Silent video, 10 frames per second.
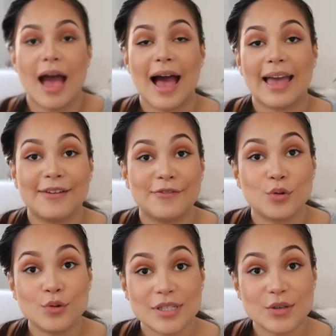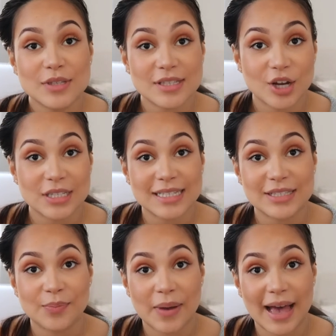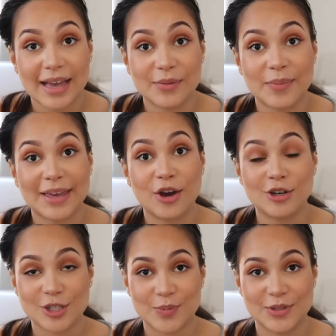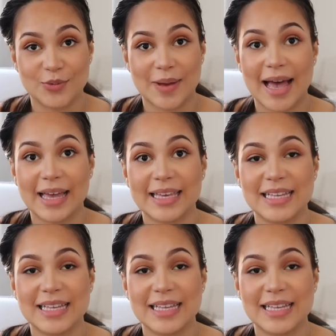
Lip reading: I have also started to pack my hospital bag.